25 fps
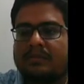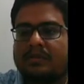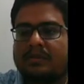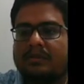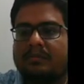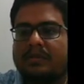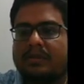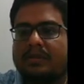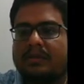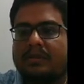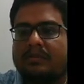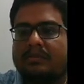
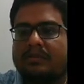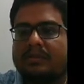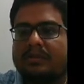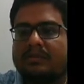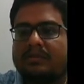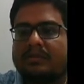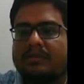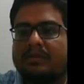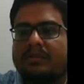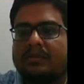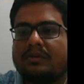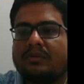Pandemic is
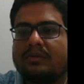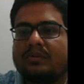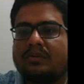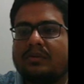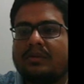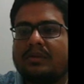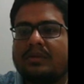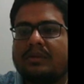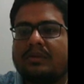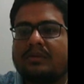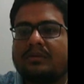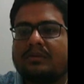controlled
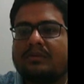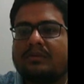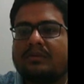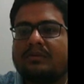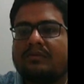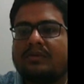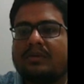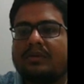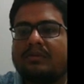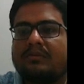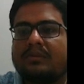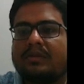in
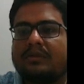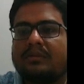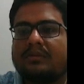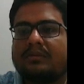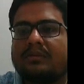1 month.